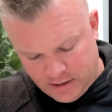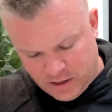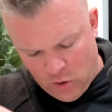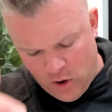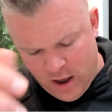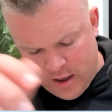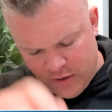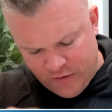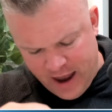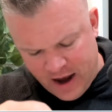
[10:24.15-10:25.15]
So
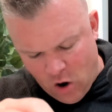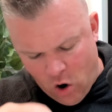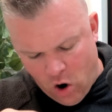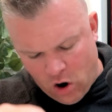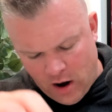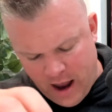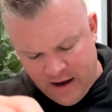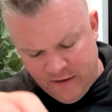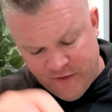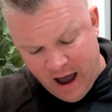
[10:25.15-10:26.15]
they are
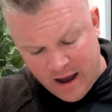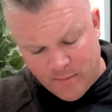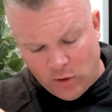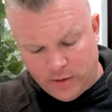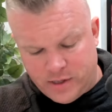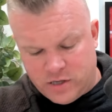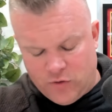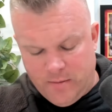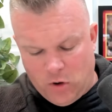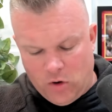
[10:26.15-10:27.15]
a viable
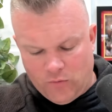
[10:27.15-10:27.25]
streamer